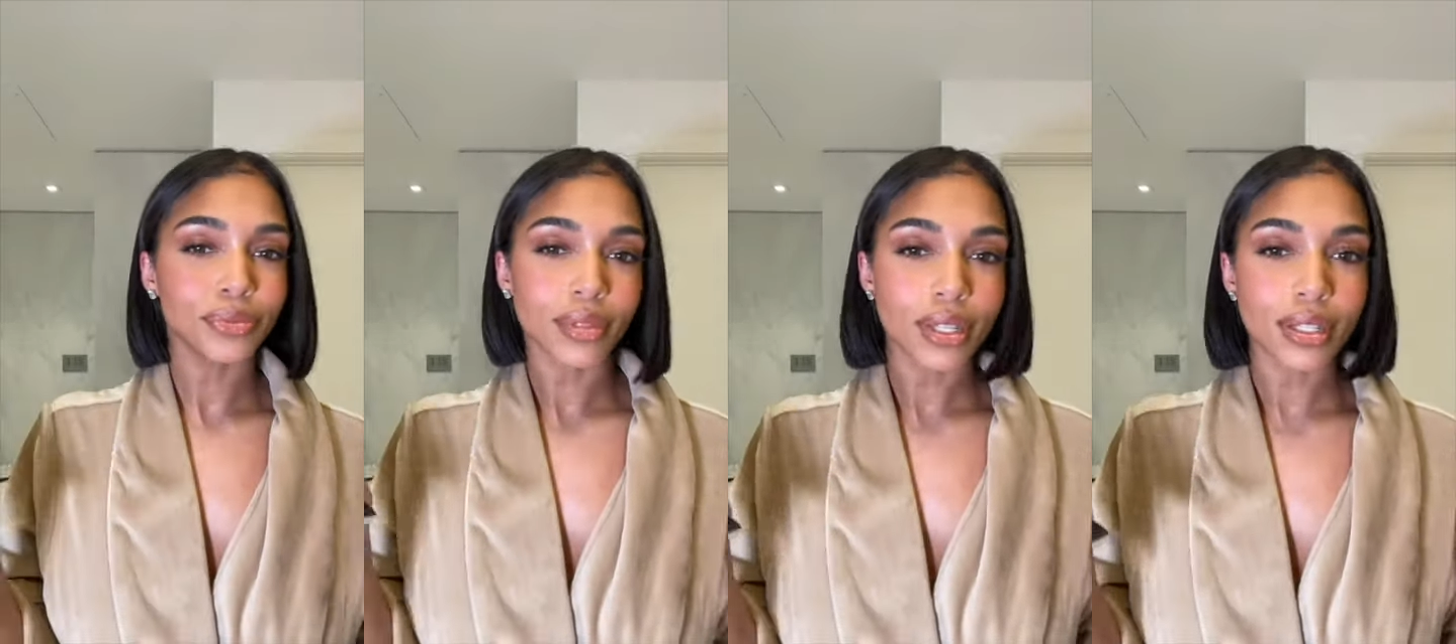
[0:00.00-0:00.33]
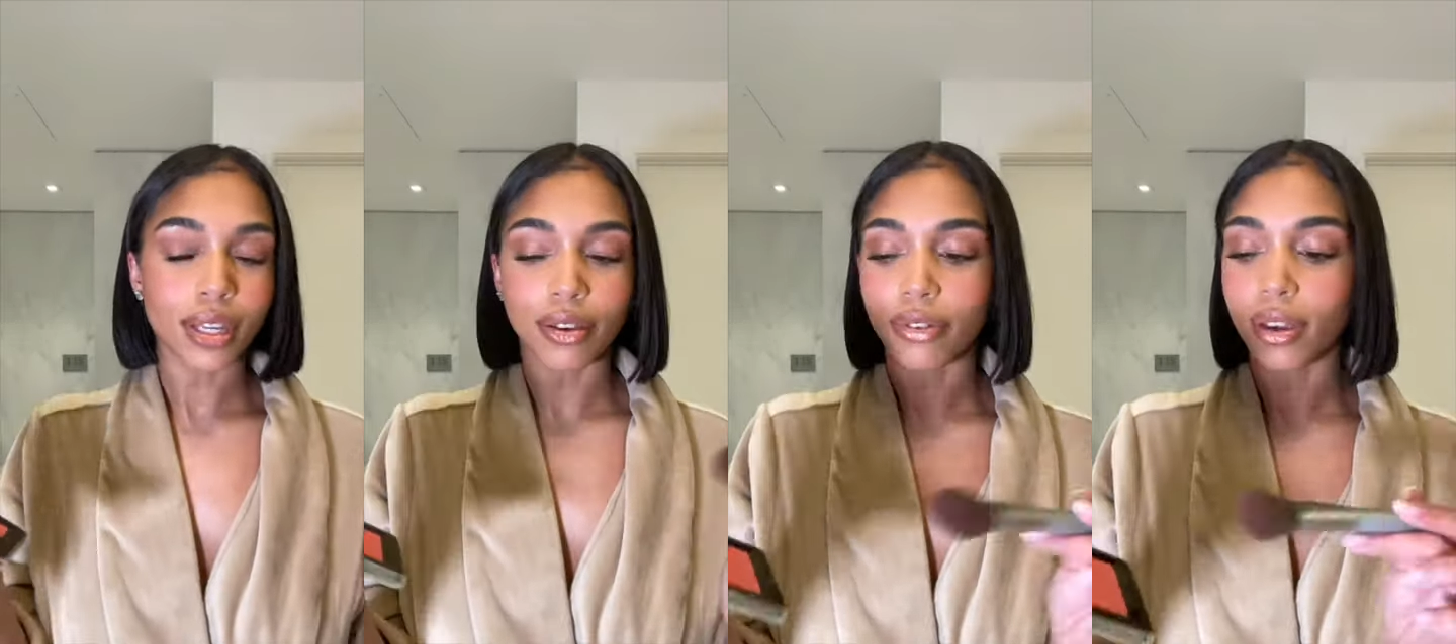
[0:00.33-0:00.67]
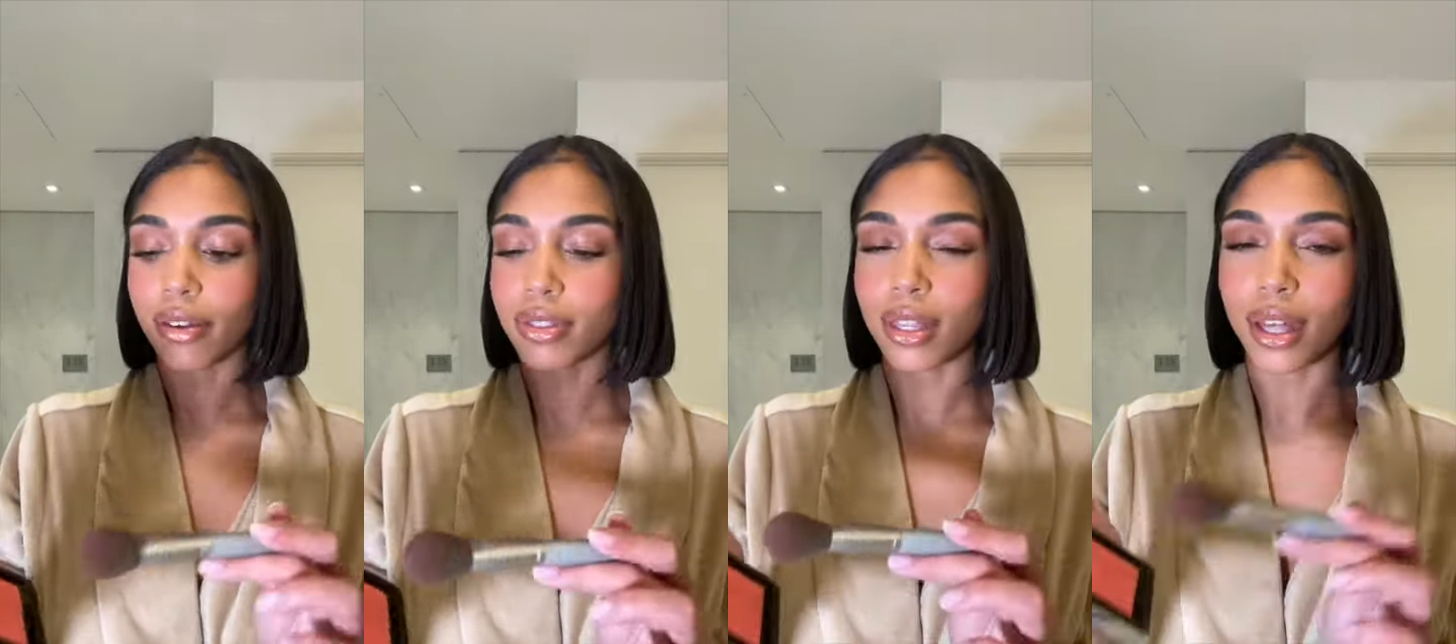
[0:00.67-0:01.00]
see if it
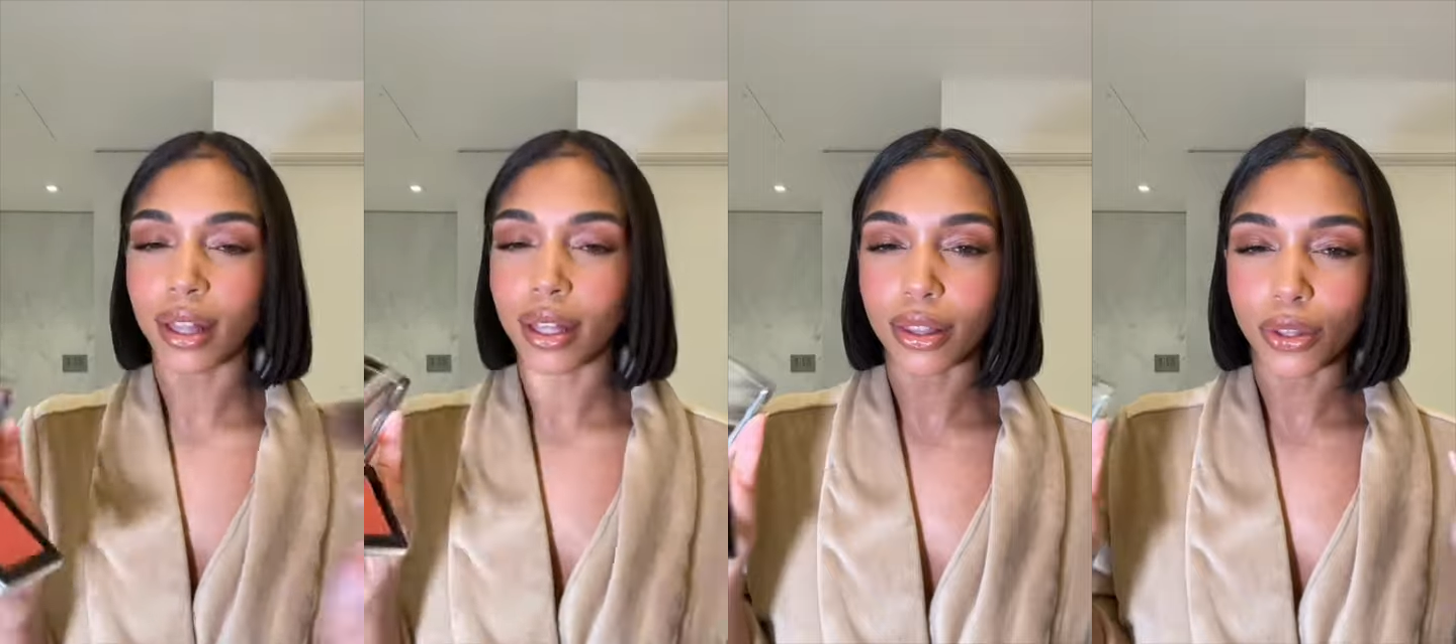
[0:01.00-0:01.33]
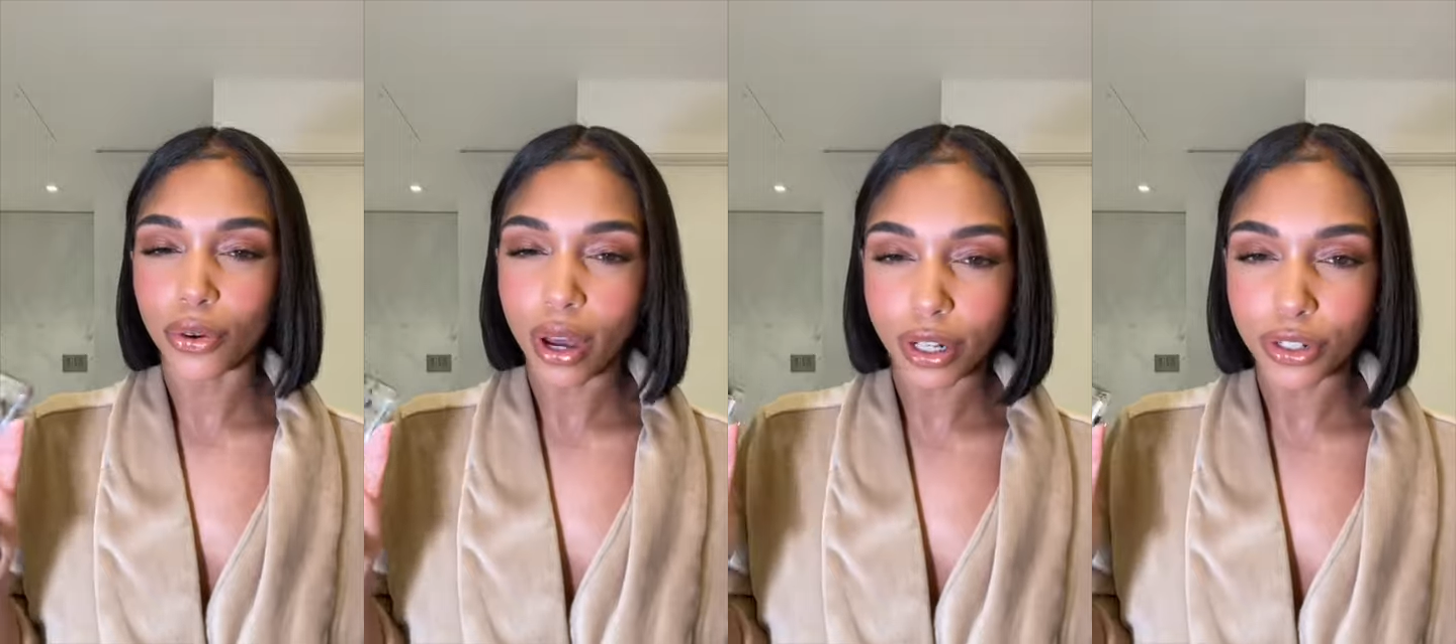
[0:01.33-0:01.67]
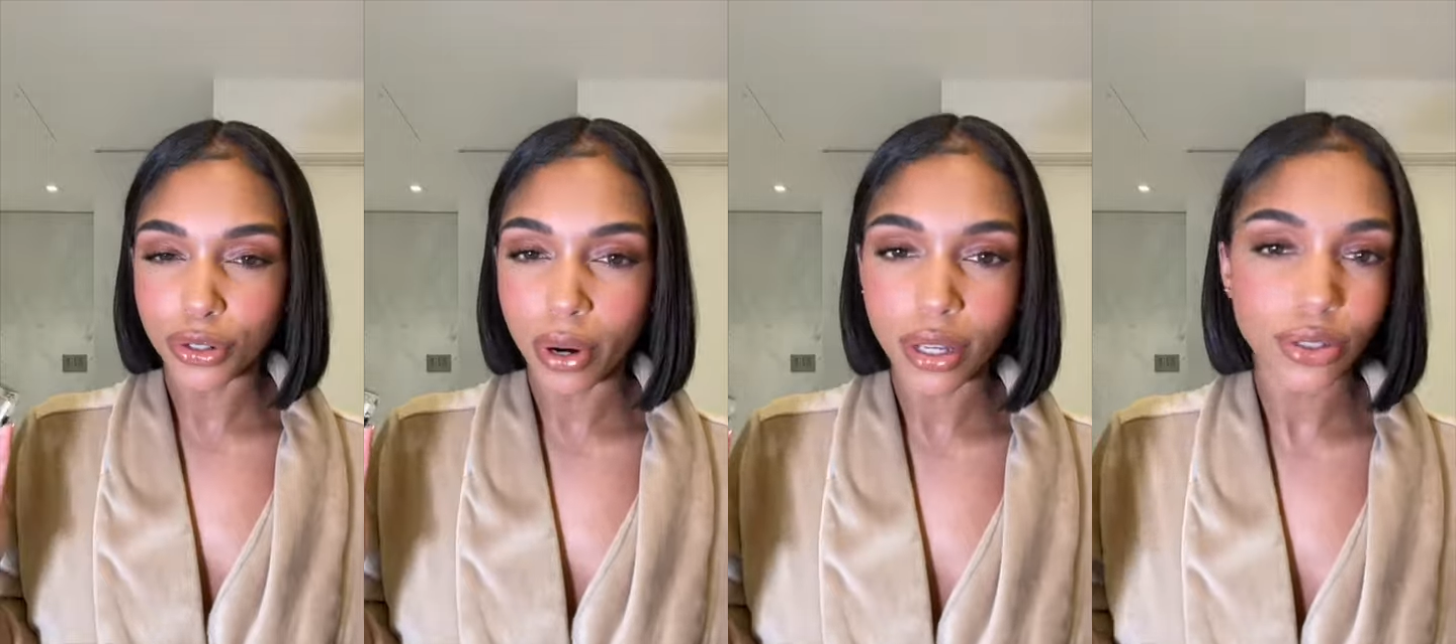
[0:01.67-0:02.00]
gives it that like little
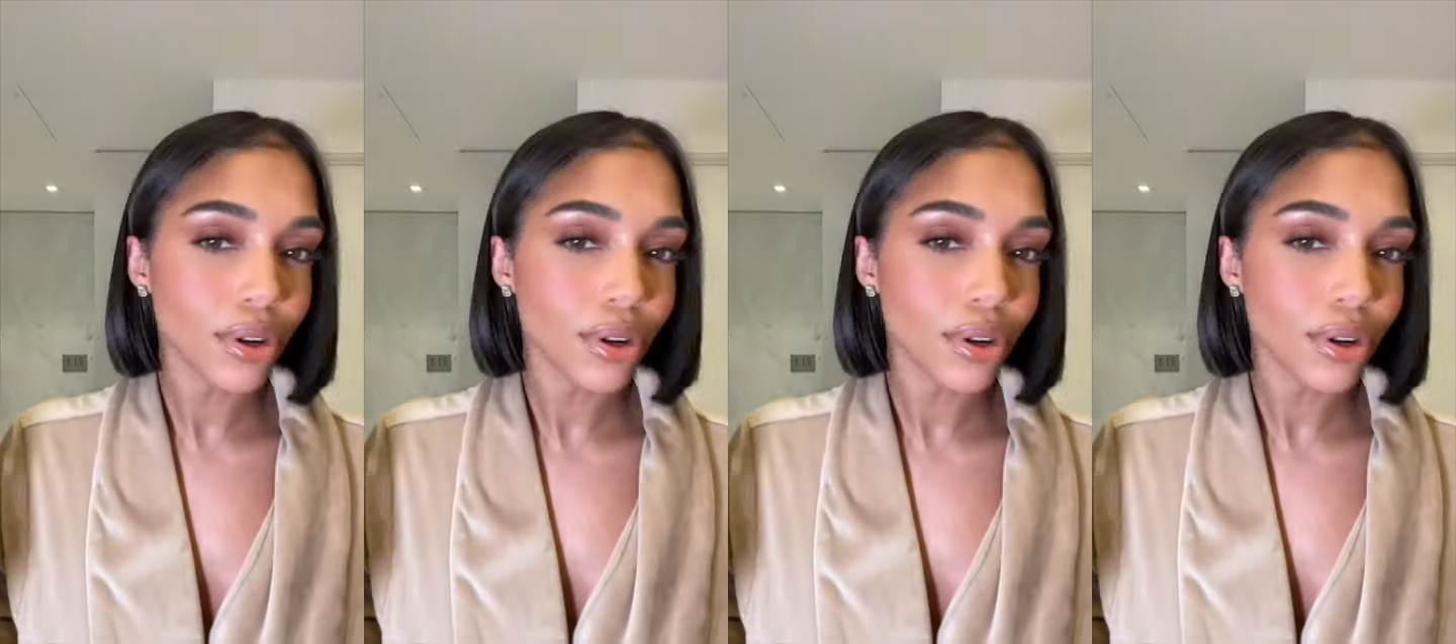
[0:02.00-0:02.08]
extra razzle